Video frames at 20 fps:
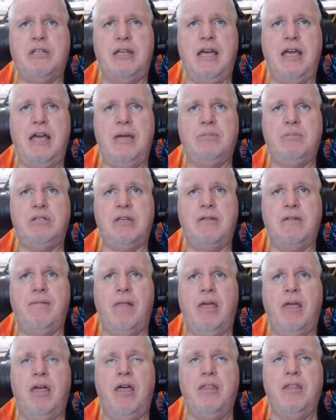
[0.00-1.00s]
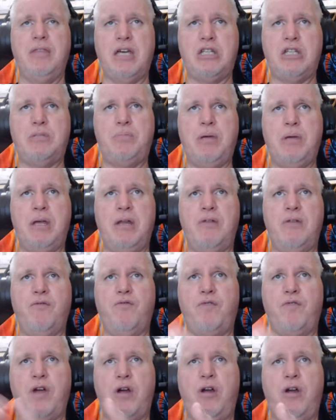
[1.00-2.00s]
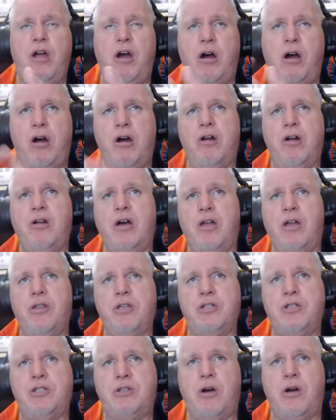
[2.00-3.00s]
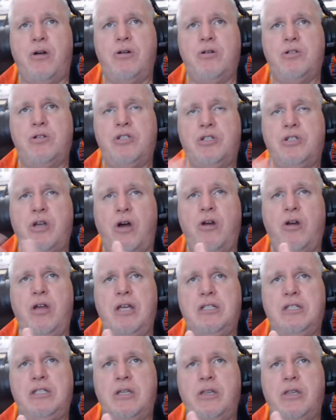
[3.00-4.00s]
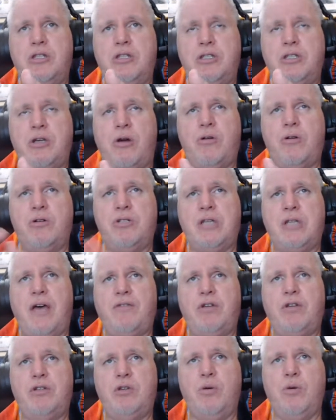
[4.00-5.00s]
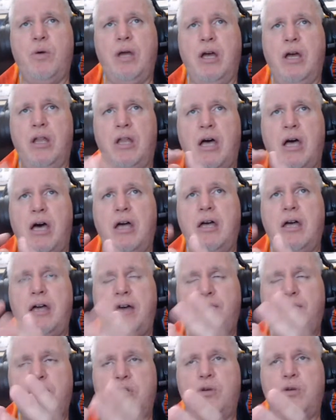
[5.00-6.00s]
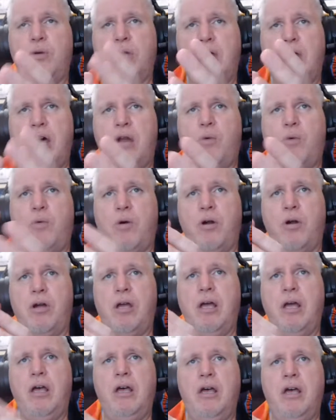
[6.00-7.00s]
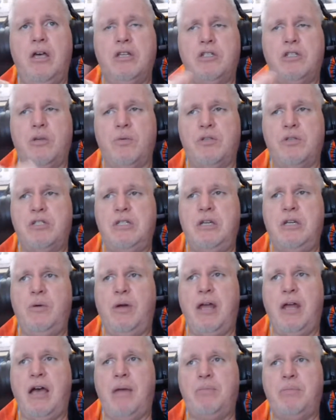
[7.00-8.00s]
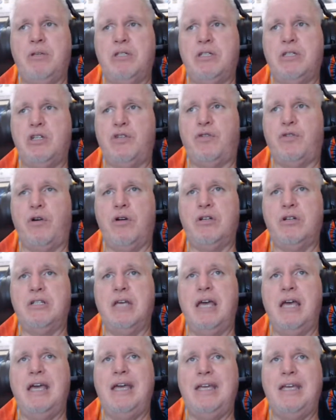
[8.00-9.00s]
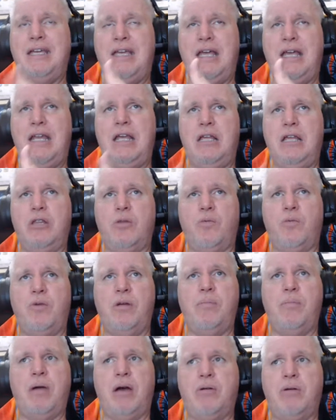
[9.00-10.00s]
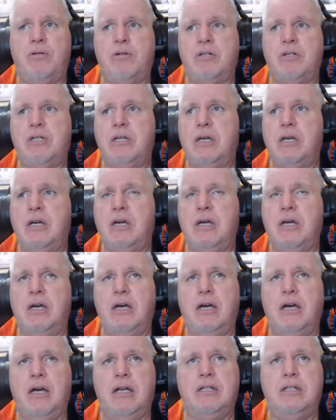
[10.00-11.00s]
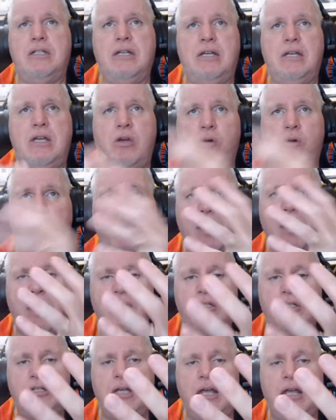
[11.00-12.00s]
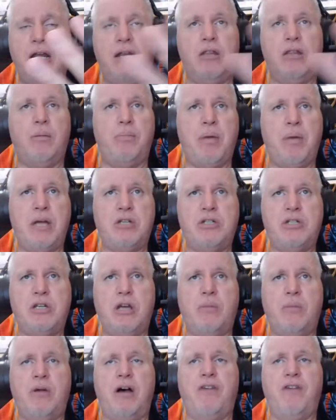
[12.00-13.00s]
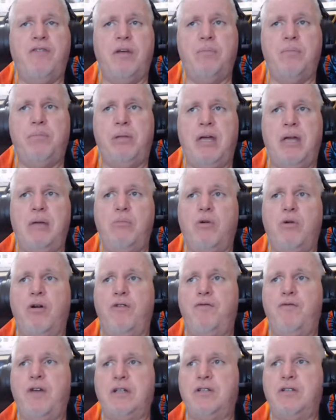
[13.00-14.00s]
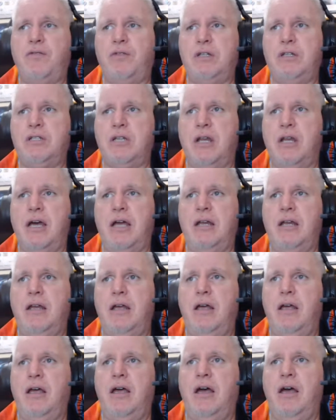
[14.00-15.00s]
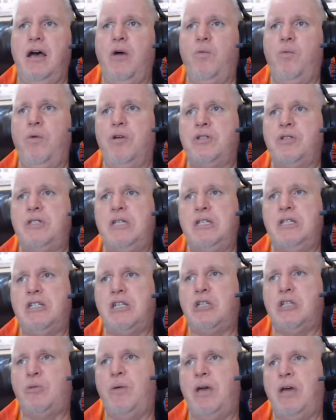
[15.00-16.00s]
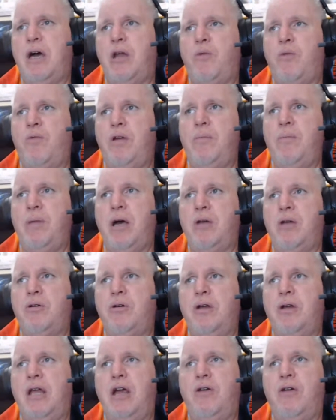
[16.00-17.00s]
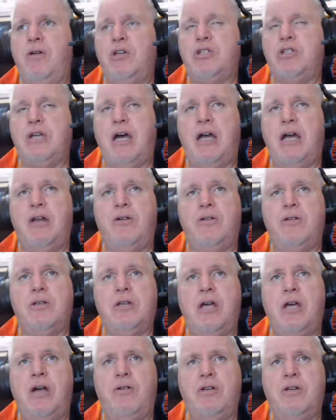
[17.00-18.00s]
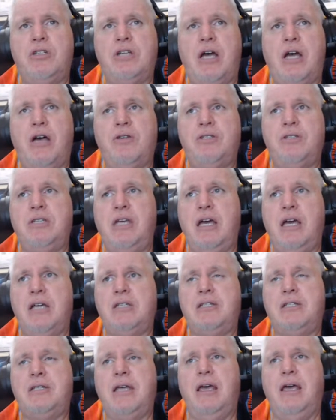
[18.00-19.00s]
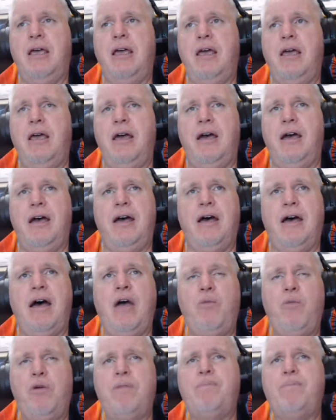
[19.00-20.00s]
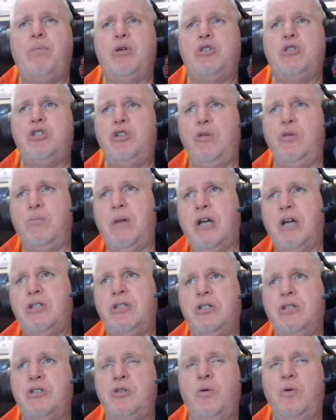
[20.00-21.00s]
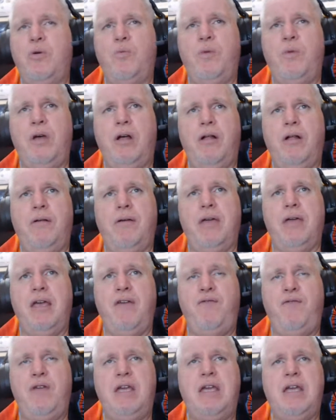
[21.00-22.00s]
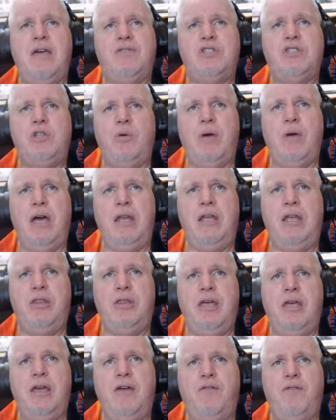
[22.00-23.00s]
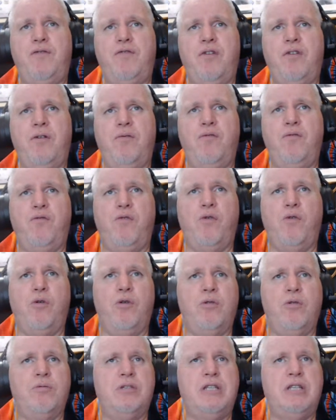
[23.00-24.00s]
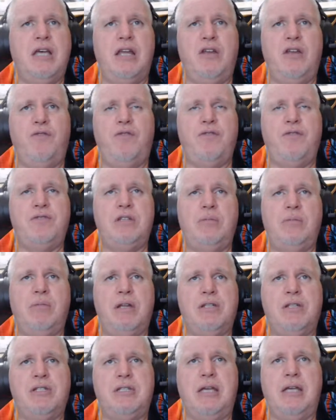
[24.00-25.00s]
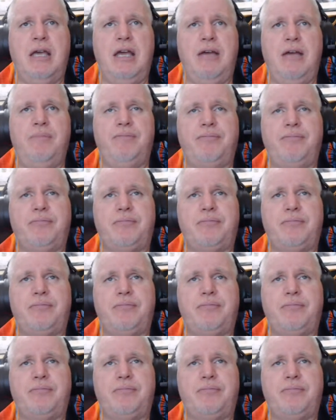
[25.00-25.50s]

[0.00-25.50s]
games, and that's been very hard on the starters. Starters have to do a lot of work. So we'll see what happens as far as getting the rebounders to go ahead, to getting the bench to come off and play more effectively tonight. Will C says we got a rebounder in Harry Giles. Yes. I wouldn't put too much into it, Will. If he gives you anything for 10 to 15 minutes a game,